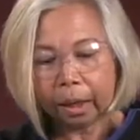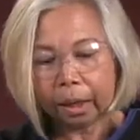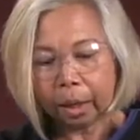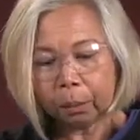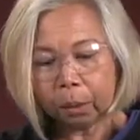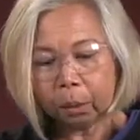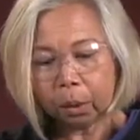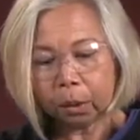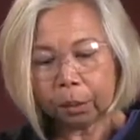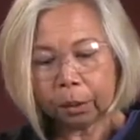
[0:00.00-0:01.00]
and I will
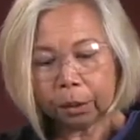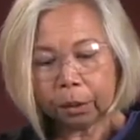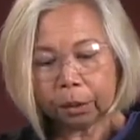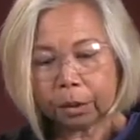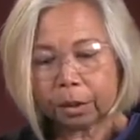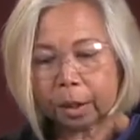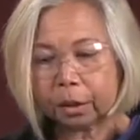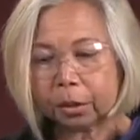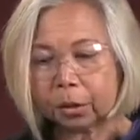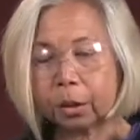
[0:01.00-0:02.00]
work with the 3rd
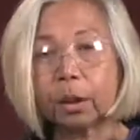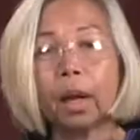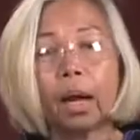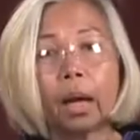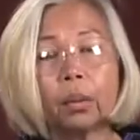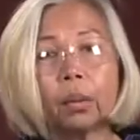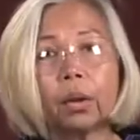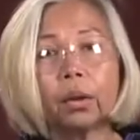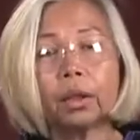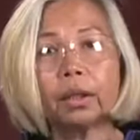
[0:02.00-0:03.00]
sensor, and
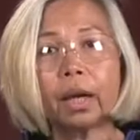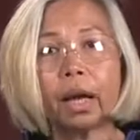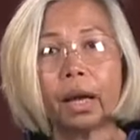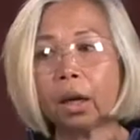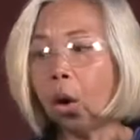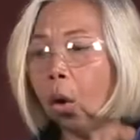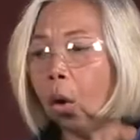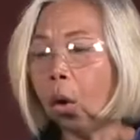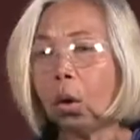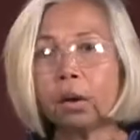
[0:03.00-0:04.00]
we're going to take
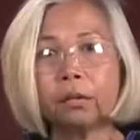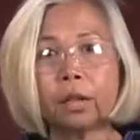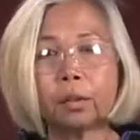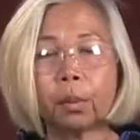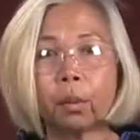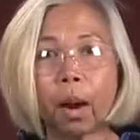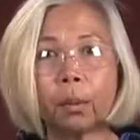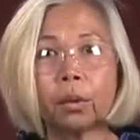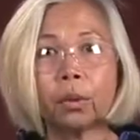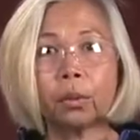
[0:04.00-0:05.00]
all of these
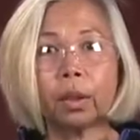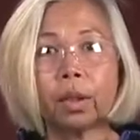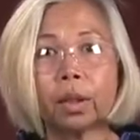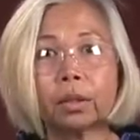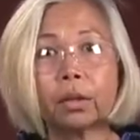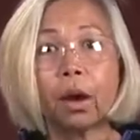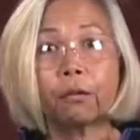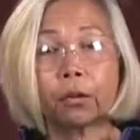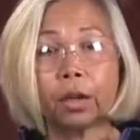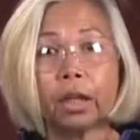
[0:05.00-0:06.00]
parameter readings
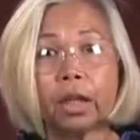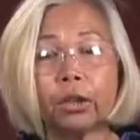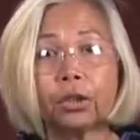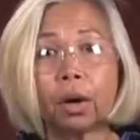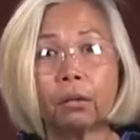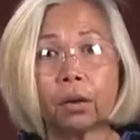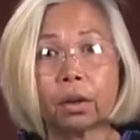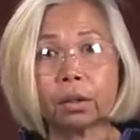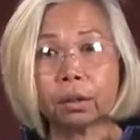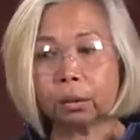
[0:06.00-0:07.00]
for each of
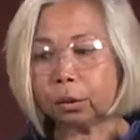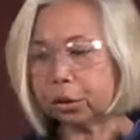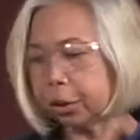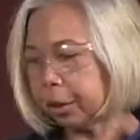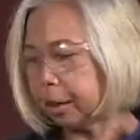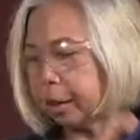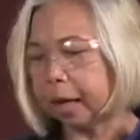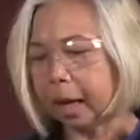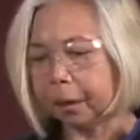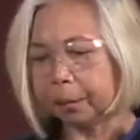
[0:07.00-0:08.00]
our solutions
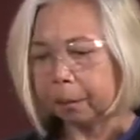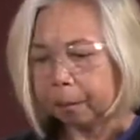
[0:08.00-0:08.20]
today.